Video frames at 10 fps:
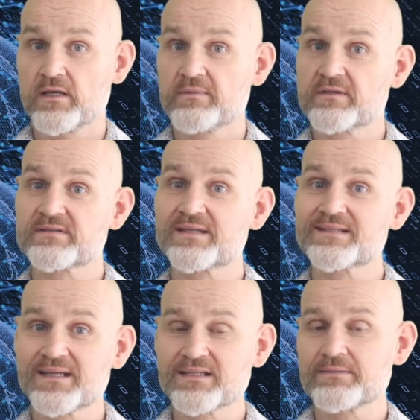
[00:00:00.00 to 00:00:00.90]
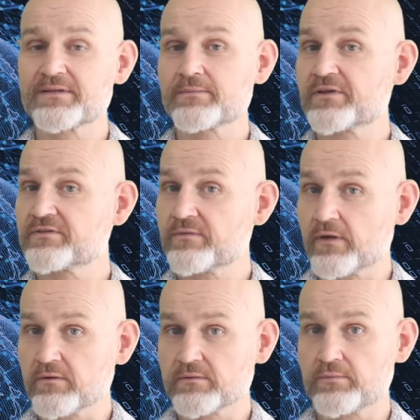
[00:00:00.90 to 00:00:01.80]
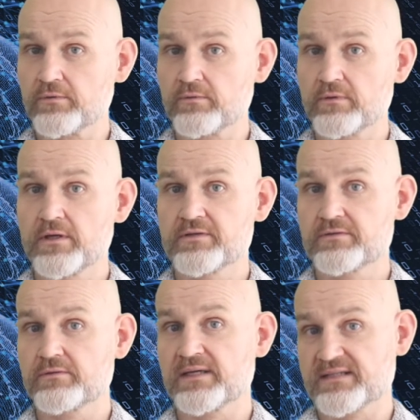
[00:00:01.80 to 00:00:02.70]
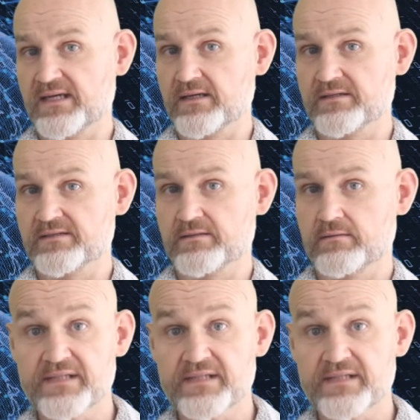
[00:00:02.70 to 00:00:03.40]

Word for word: because they tend to be the most vulnerable to attacks.